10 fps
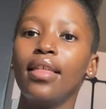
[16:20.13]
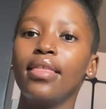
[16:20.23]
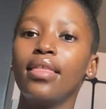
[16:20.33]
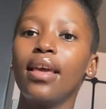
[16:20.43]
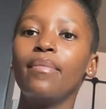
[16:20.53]

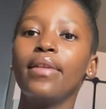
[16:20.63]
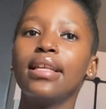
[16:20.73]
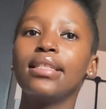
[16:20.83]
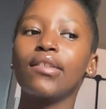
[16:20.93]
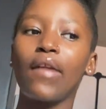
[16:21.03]
The
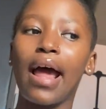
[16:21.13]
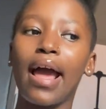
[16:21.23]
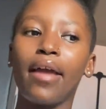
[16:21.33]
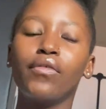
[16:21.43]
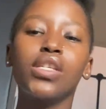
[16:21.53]
ambulance
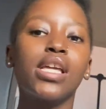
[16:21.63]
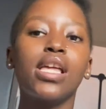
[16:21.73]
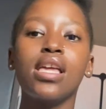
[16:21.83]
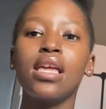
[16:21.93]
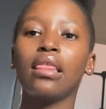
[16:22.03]
arrived.
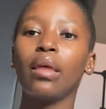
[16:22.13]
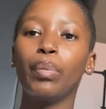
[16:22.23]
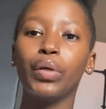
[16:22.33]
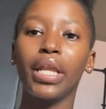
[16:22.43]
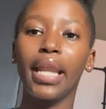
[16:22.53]
They
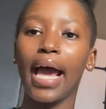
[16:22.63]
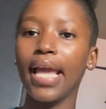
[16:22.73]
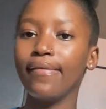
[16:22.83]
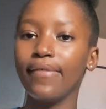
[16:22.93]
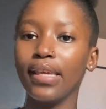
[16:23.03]
put an
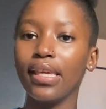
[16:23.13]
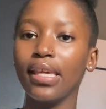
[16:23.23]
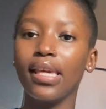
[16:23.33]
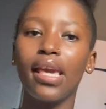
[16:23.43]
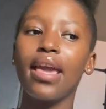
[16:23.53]

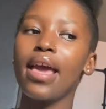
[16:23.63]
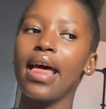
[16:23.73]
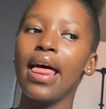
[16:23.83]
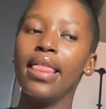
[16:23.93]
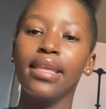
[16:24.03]
IV,
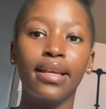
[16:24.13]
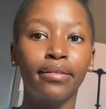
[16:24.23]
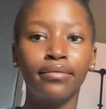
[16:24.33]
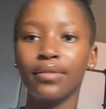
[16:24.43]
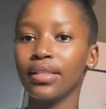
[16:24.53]
and
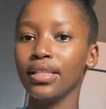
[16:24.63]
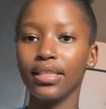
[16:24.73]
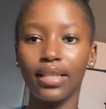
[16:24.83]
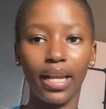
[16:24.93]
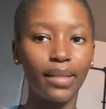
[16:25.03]
then
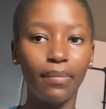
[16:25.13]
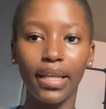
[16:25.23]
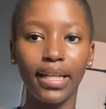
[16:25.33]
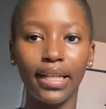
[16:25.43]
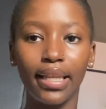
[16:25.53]
straight
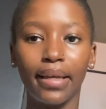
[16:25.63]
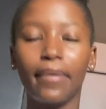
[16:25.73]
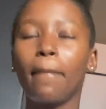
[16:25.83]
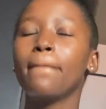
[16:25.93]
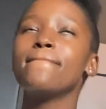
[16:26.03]
Mediclinic.
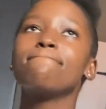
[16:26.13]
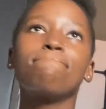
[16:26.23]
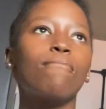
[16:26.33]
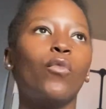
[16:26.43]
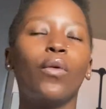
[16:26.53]

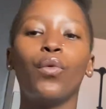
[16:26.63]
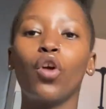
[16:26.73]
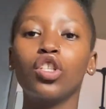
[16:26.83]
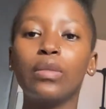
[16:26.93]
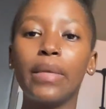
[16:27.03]
When we
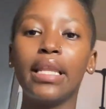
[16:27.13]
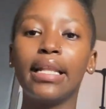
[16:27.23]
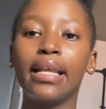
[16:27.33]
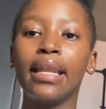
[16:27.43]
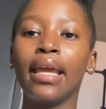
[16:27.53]
got to
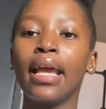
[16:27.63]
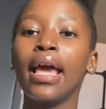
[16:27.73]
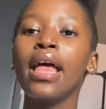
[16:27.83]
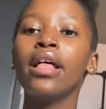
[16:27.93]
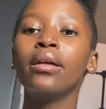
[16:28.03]
Mediclinic,
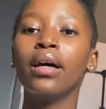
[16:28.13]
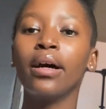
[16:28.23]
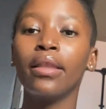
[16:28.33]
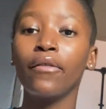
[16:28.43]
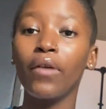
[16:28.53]

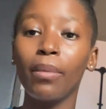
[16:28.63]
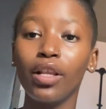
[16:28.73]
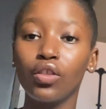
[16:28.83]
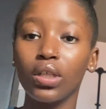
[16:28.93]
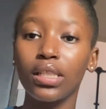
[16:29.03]
the family
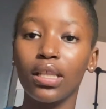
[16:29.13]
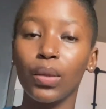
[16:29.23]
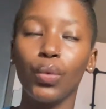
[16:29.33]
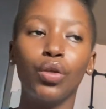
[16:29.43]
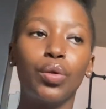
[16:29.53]
doctor
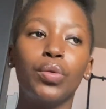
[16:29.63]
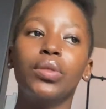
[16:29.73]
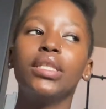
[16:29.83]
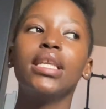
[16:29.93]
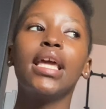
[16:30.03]
that we
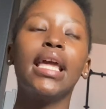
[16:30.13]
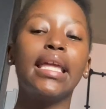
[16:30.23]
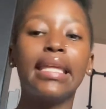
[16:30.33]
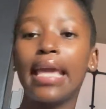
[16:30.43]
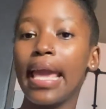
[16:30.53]
used,
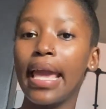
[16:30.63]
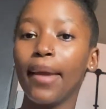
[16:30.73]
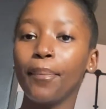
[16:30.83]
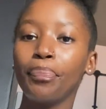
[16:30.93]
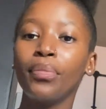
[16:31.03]
he
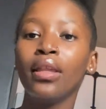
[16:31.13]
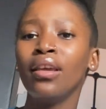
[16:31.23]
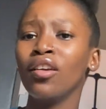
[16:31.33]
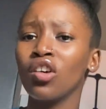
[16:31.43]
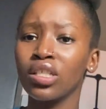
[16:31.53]
came.
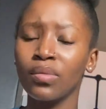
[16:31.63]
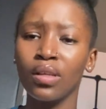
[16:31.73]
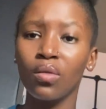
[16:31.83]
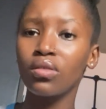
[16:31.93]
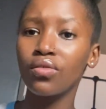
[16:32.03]
He asked
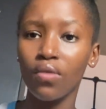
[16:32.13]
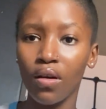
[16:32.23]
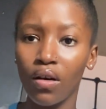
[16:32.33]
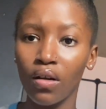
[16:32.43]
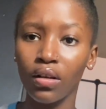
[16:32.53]
me, what's
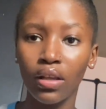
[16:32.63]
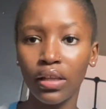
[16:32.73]
wrong?